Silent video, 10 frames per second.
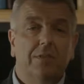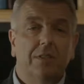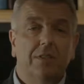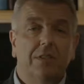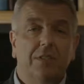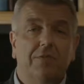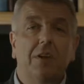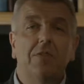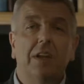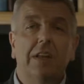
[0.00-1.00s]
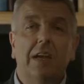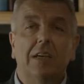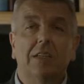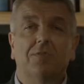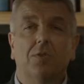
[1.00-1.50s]
this fund that he has
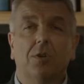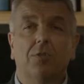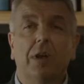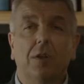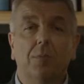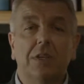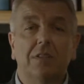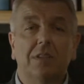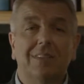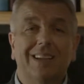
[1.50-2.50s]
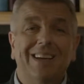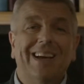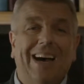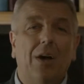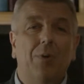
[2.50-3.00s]
for creating business.
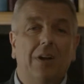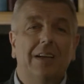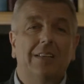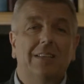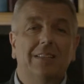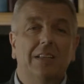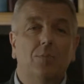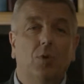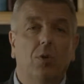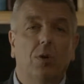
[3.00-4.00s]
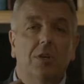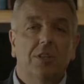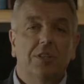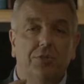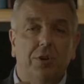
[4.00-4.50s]
I would like to see more
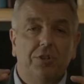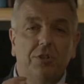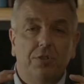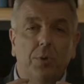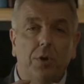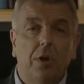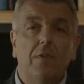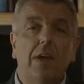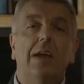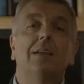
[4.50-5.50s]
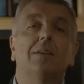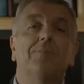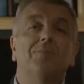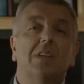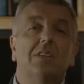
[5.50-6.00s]
strictures put on that,
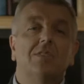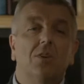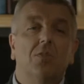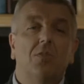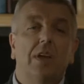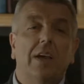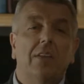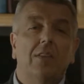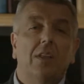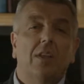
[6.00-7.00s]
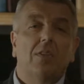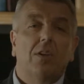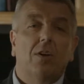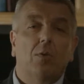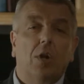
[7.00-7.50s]
so that there are
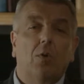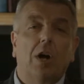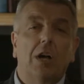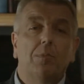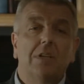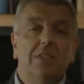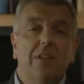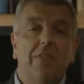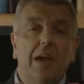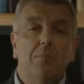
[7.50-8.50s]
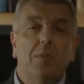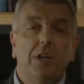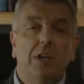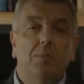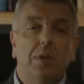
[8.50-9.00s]
requirements that money
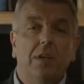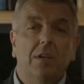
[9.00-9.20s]
be